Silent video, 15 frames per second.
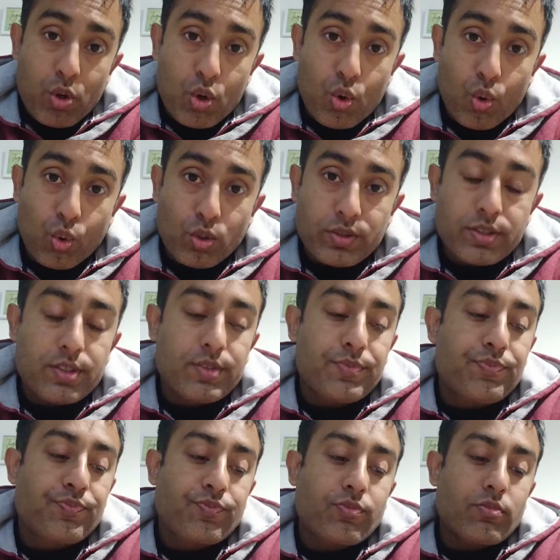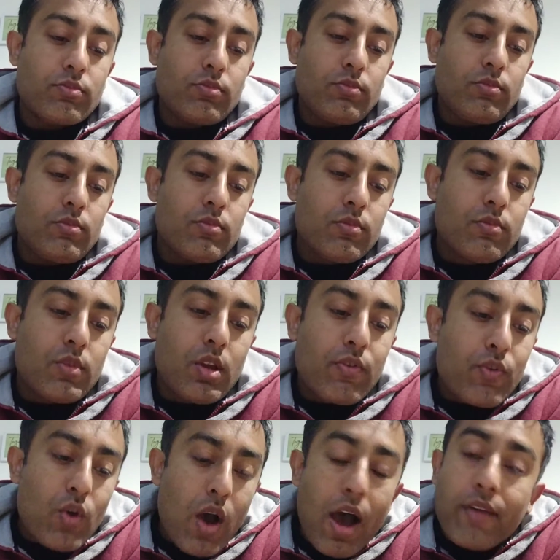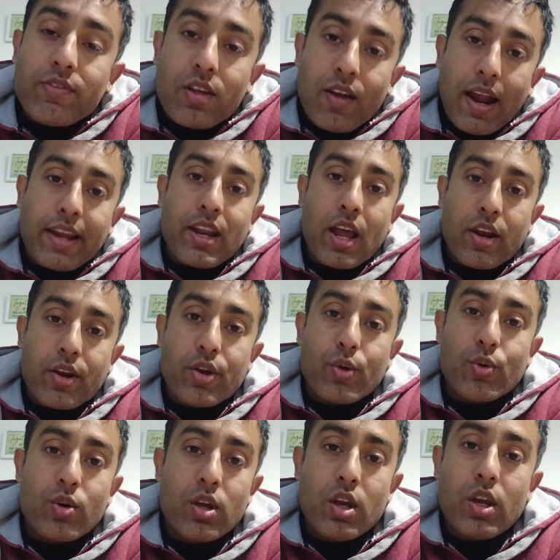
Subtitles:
your goals, if you have the right attitude,